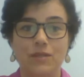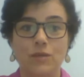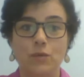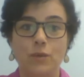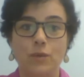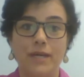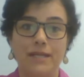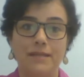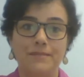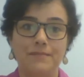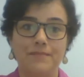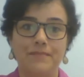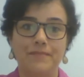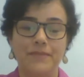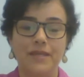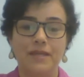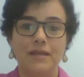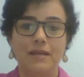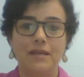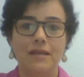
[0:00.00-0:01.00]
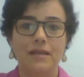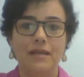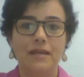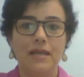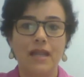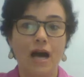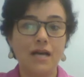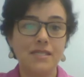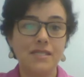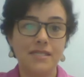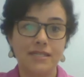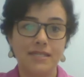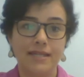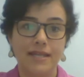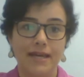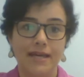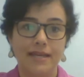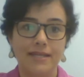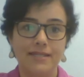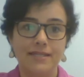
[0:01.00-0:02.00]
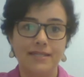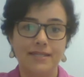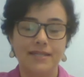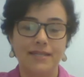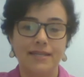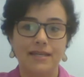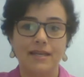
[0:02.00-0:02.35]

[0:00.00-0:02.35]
Well, last night